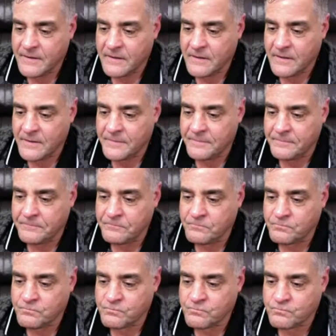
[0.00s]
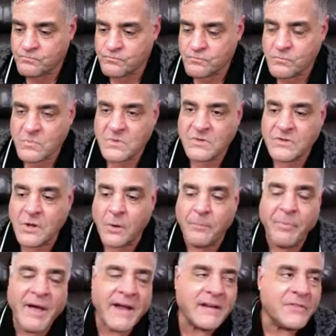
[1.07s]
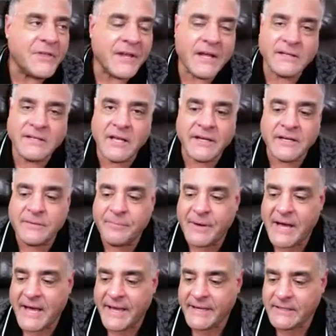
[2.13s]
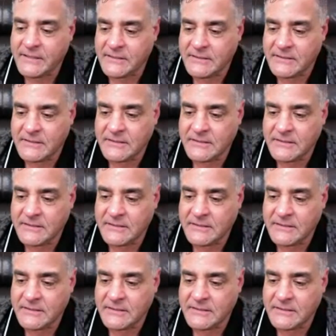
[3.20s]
Um, don't buy anything I tell you to buy.